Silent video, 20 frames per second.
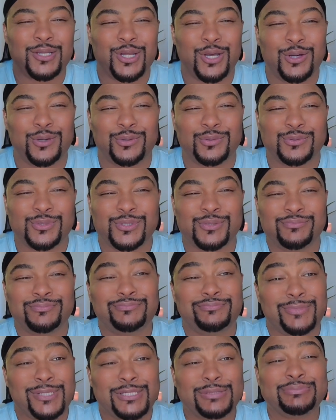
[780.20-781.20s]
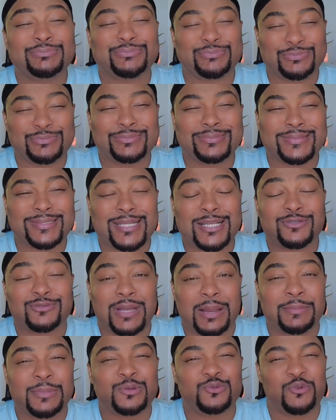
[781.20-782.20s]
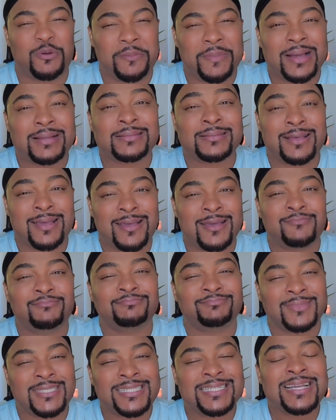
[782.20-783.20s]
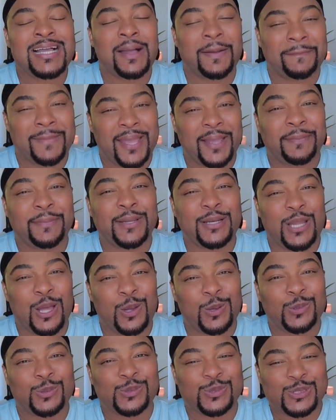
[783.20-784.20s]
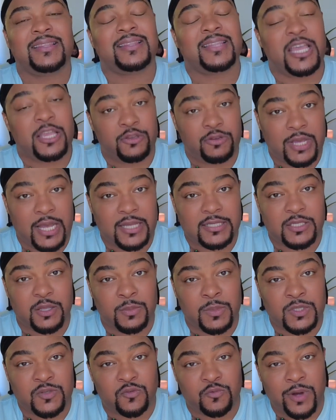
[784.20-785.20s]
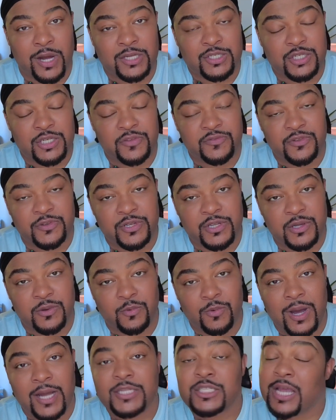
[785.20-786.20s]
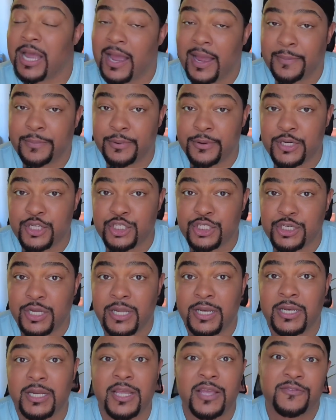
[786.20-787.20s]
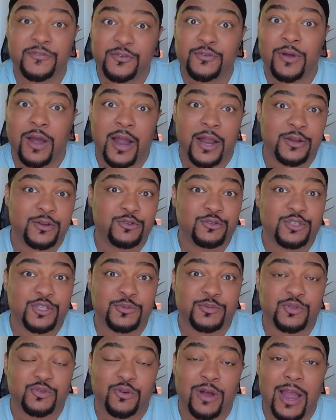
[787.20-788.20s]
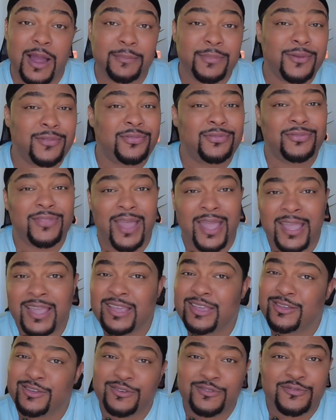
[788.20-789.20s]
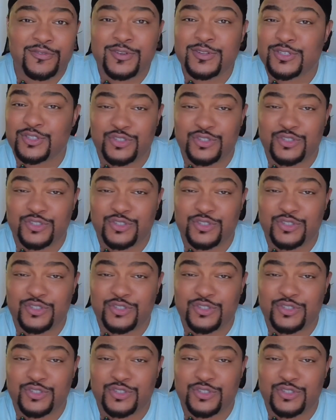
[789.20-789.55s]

those. That's what I've been doing my time. Making pillows. Thank you guys so much for watching. If you did watch, I appreciate it. If you are a new subscriber, thank you for